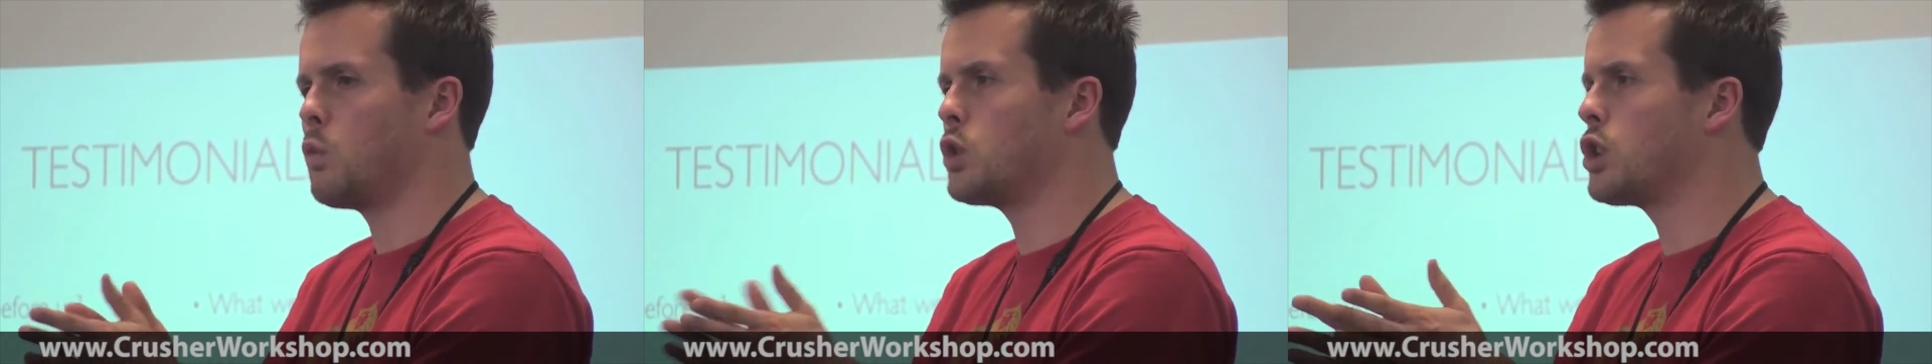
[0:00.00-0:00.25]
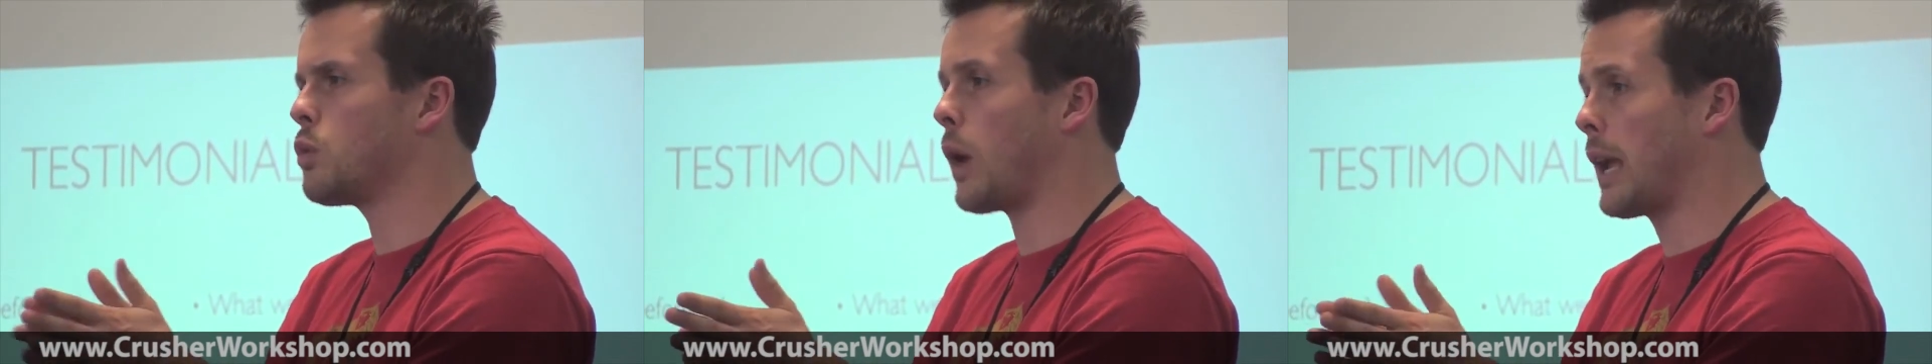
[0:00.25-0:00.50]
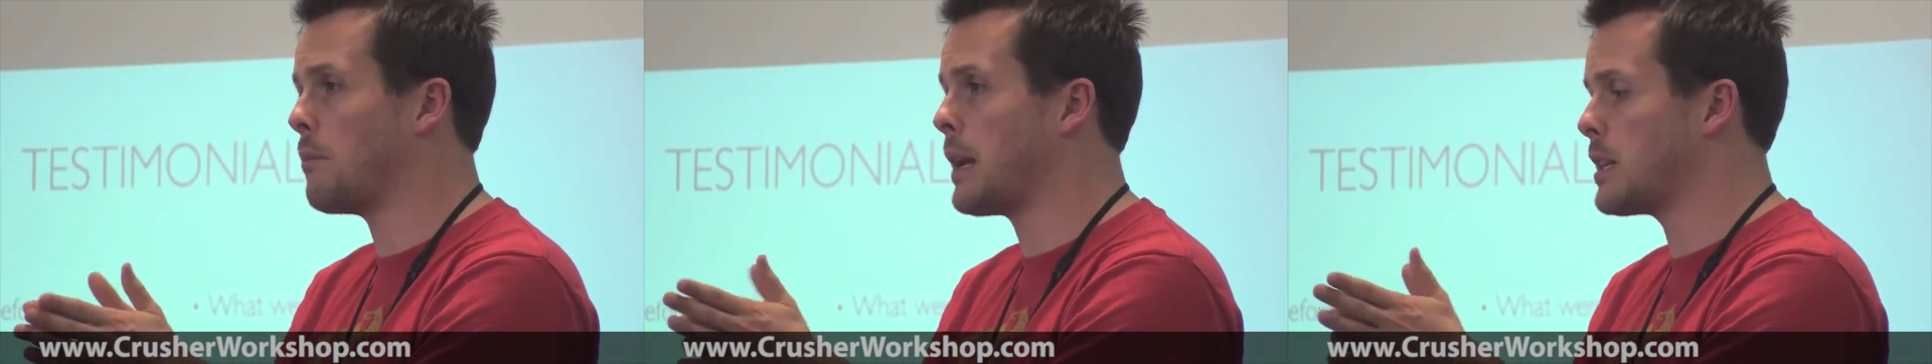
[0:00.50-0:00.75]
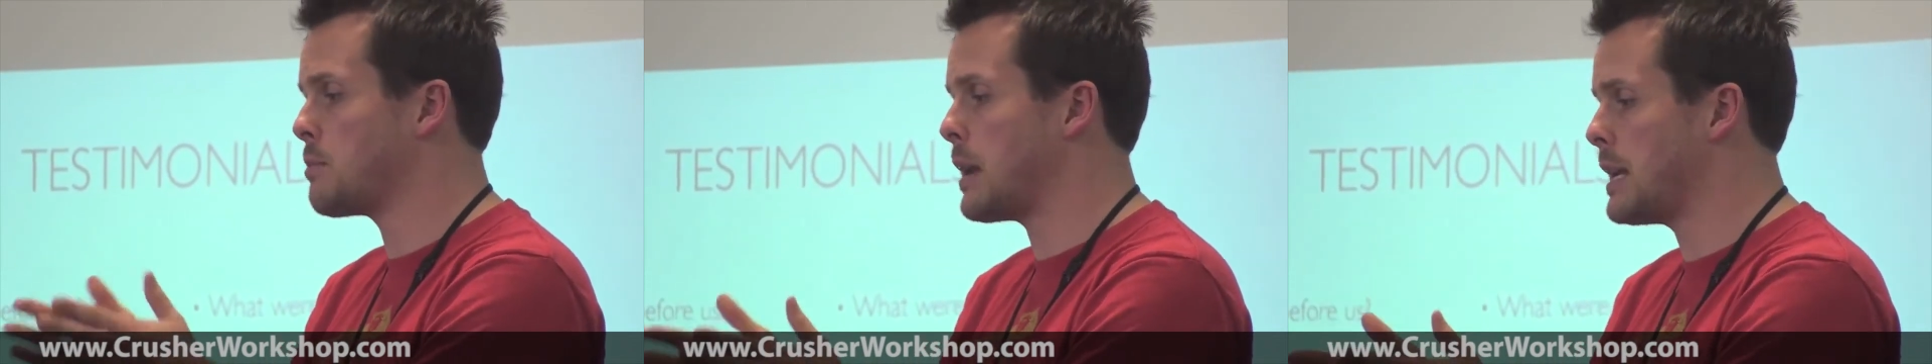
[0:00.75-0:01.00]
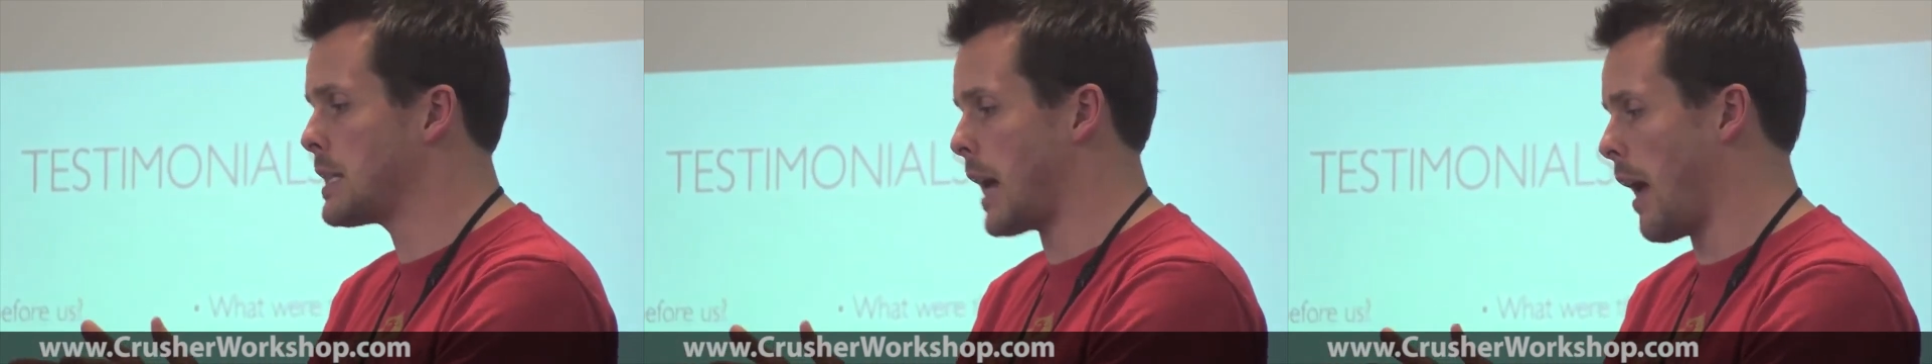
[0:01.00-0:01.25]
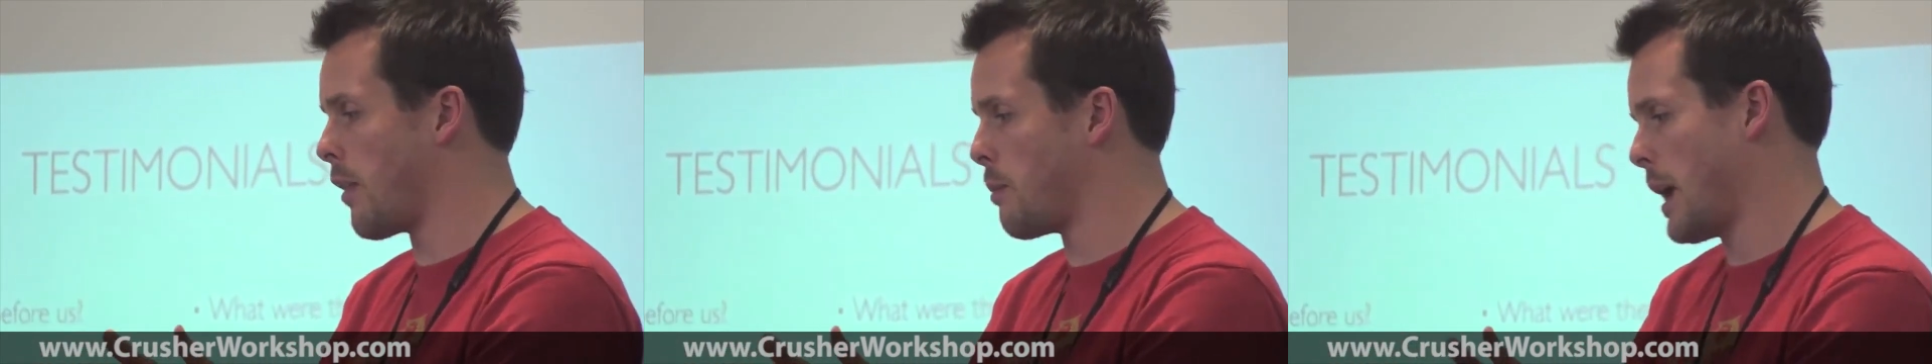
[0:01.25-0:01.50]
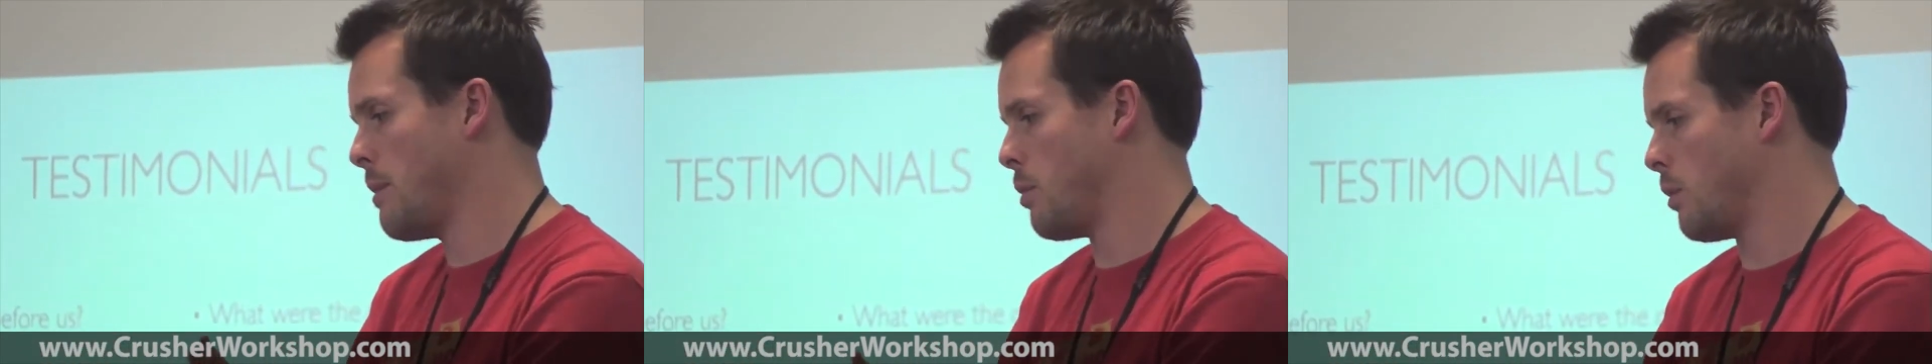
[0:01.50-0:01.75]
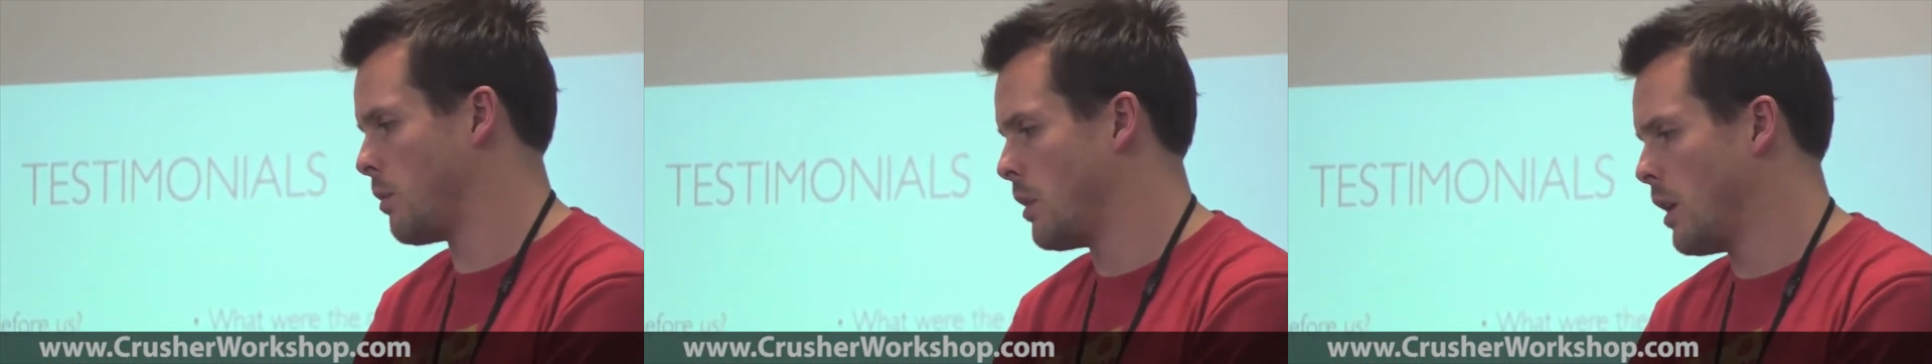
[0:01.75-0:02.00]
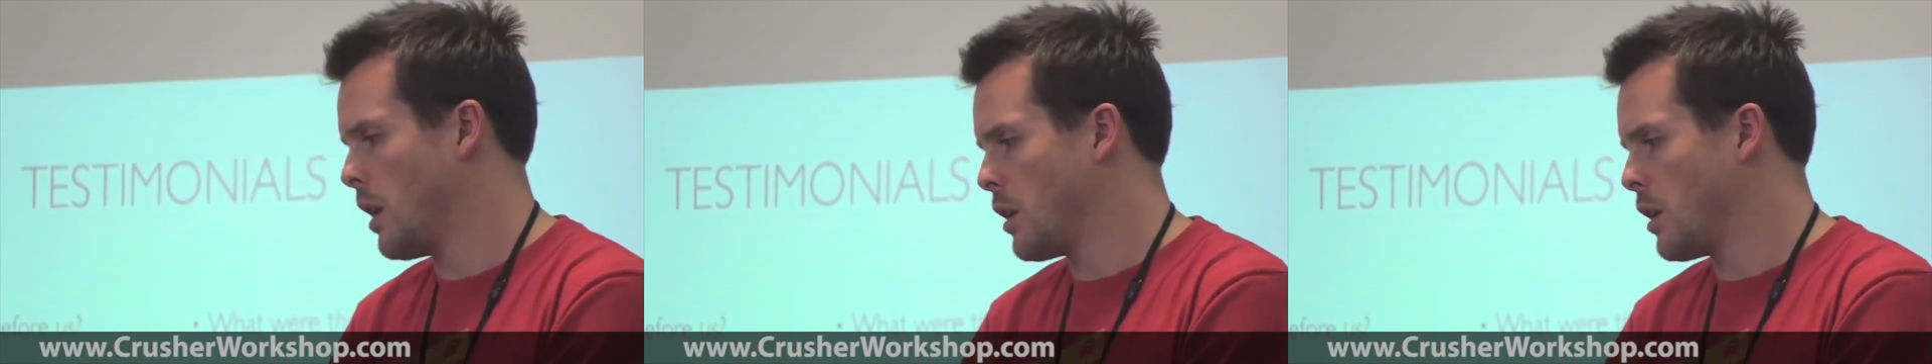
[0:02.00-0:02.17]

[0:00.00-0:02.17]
Would you recommend me to other people?